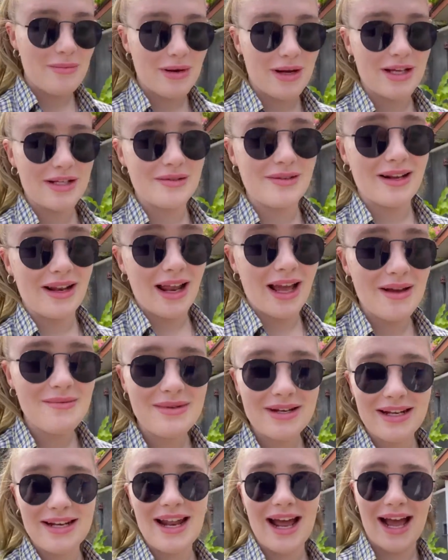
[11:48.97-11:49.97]
because we're
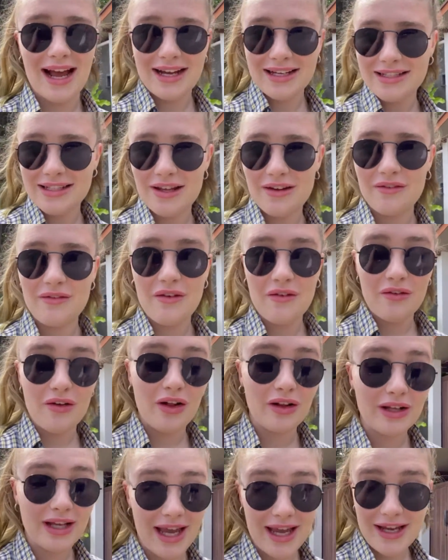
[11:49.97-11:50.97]
climbing an active
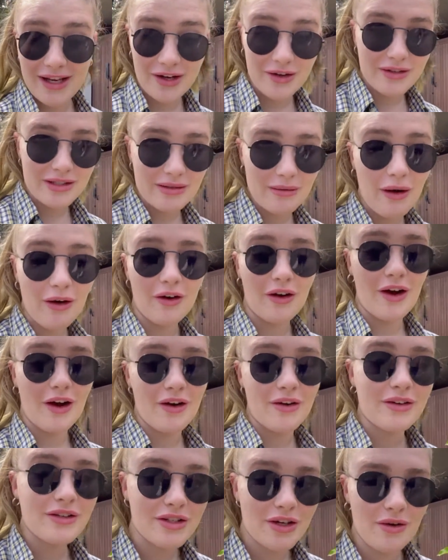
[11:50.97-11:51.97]
volcano
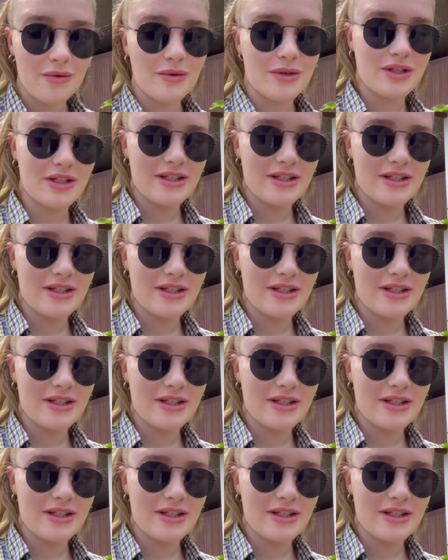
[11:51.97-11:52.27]
tomorrow to go and watch the